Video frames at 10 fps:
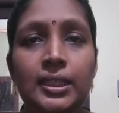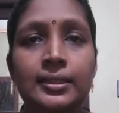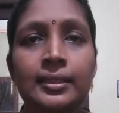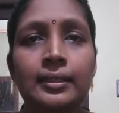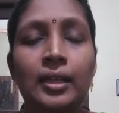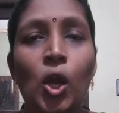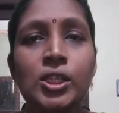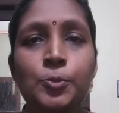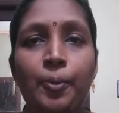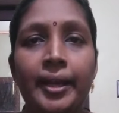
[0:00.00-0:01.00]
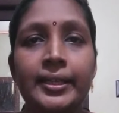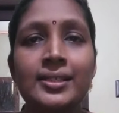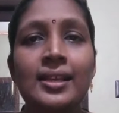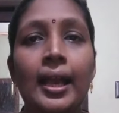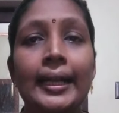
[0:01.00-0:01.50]
Then last point
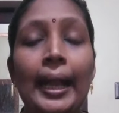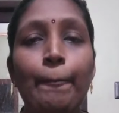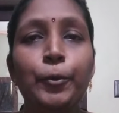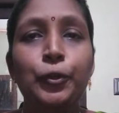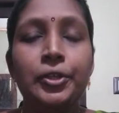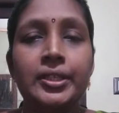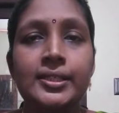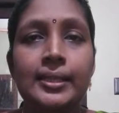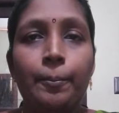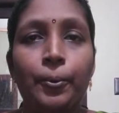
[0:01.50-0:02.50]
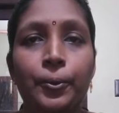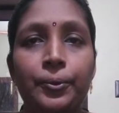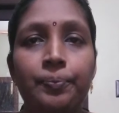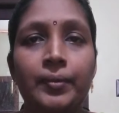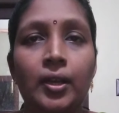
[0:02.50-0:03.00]
is community support.
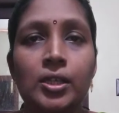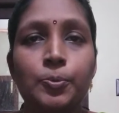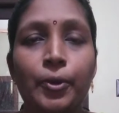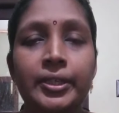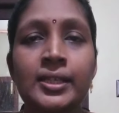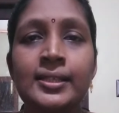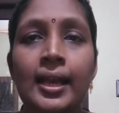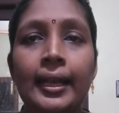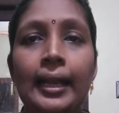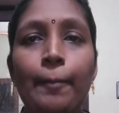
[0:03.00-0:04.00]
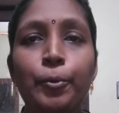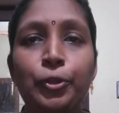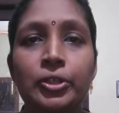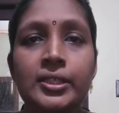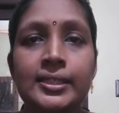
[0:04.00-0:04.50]
Last point is
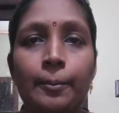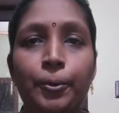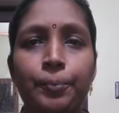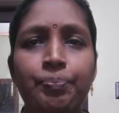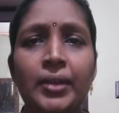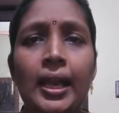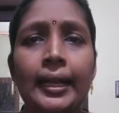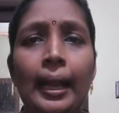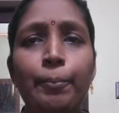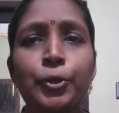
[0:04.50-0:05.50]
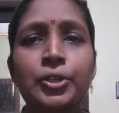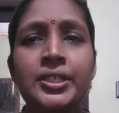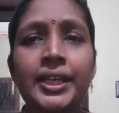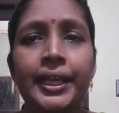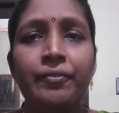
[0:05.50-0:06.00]
community support.
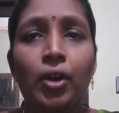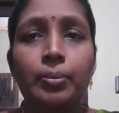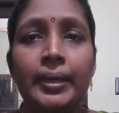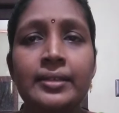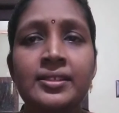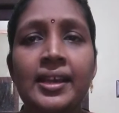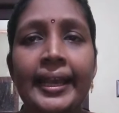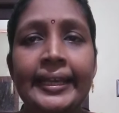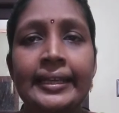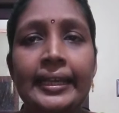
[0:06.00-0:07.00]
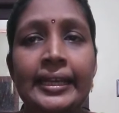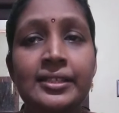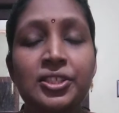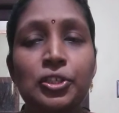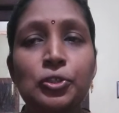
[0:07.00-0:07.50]
Community involvement in
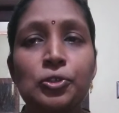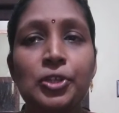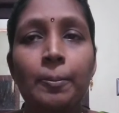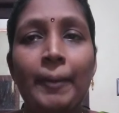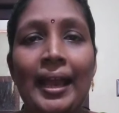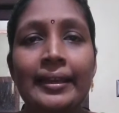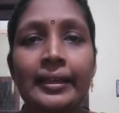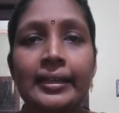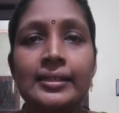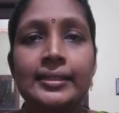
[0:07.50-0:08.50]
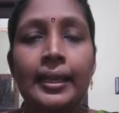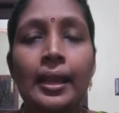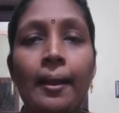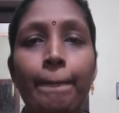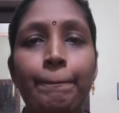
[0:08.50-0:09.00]
institutional planning is a
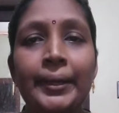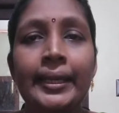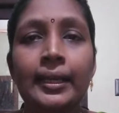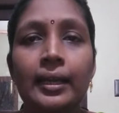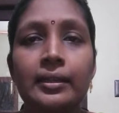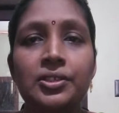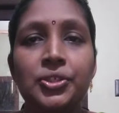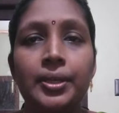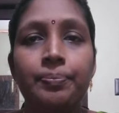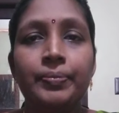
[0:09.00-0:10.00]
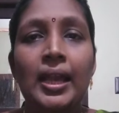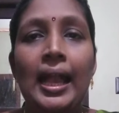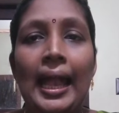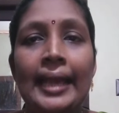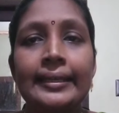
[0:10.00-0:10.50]
precondition
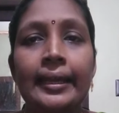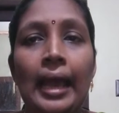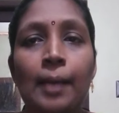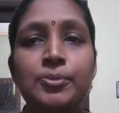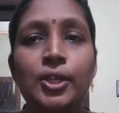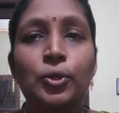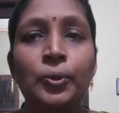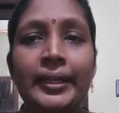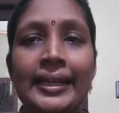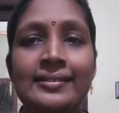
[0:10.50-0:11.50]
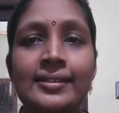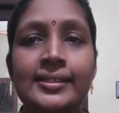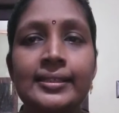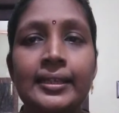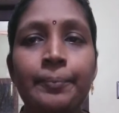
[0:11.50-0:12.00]
and an absolute
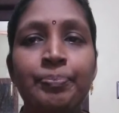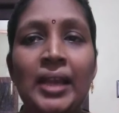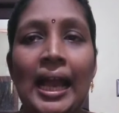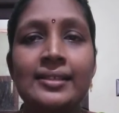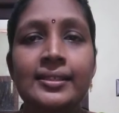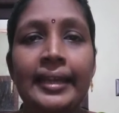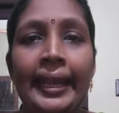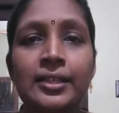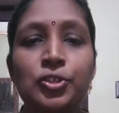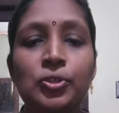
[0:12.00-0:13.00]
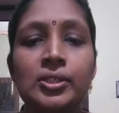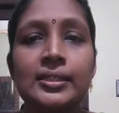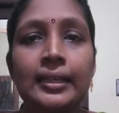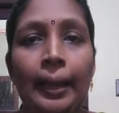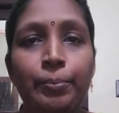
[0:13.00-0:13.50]
necessity as it ensures
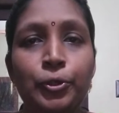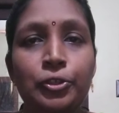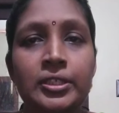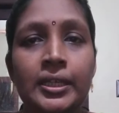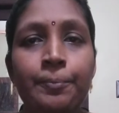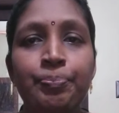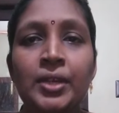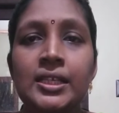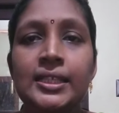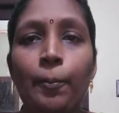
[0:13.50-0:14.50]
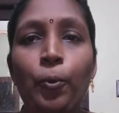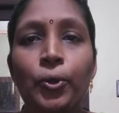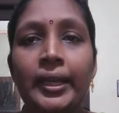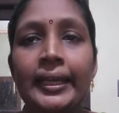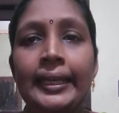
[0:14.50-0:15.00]
community
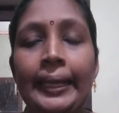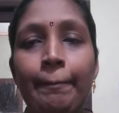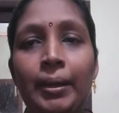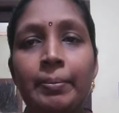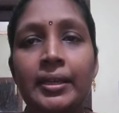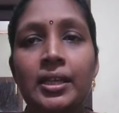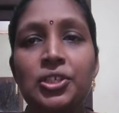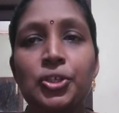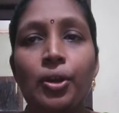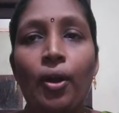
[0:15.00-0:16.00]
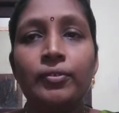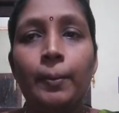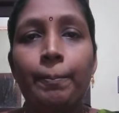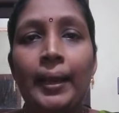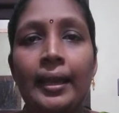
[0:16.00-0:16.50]
support in implementation of the
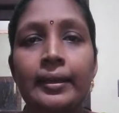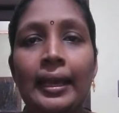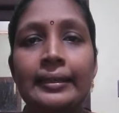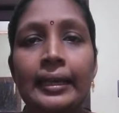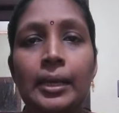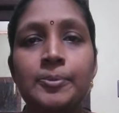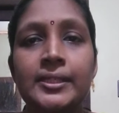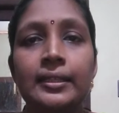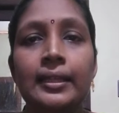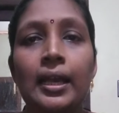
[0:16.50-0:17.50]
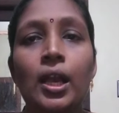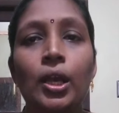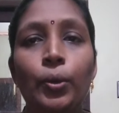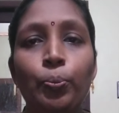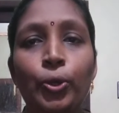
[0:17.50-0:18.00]
plan and helps in the
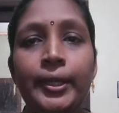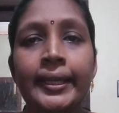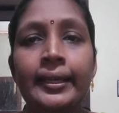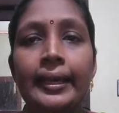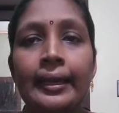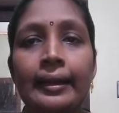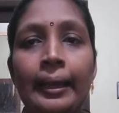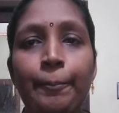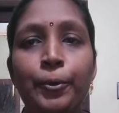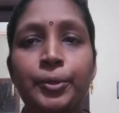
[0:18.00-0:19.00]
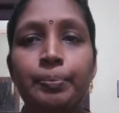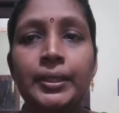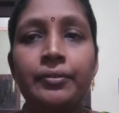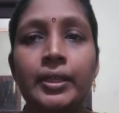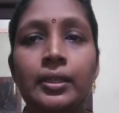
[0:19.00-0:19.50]
building a rapport
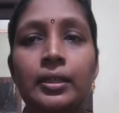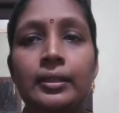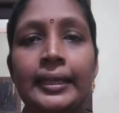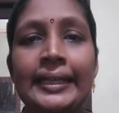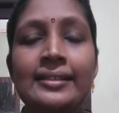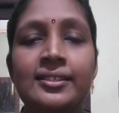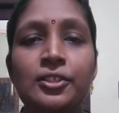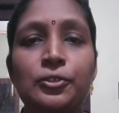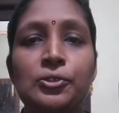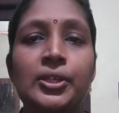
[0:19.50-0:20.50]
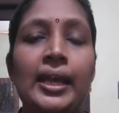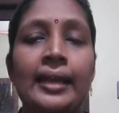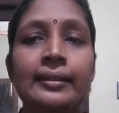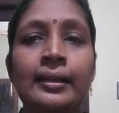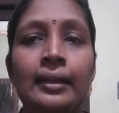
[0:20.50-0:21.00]
between the institution
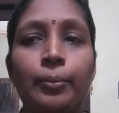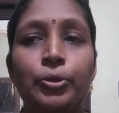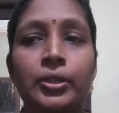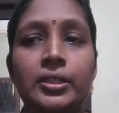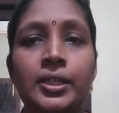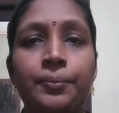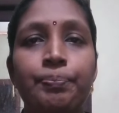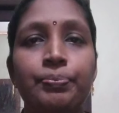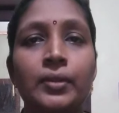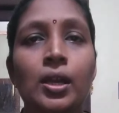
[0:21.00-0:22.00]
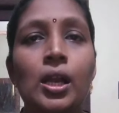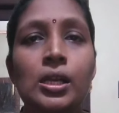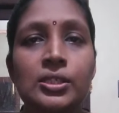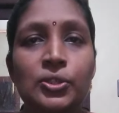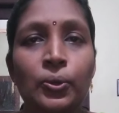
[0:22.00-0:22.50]
and the community.
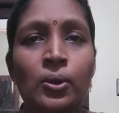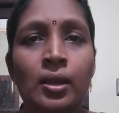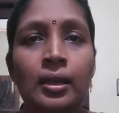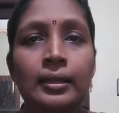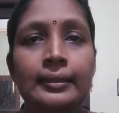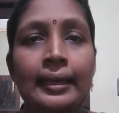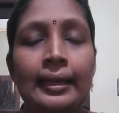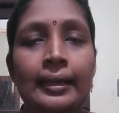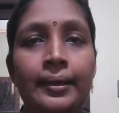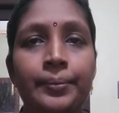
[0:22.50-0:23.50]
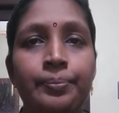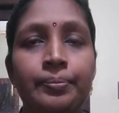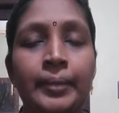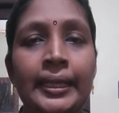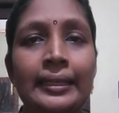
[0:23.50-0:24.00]
So the
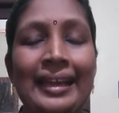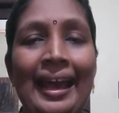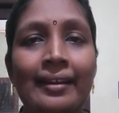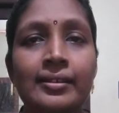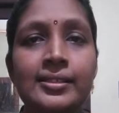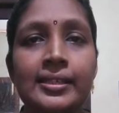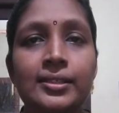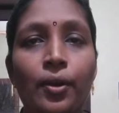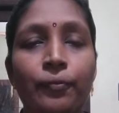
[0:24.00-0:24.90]
main characteristics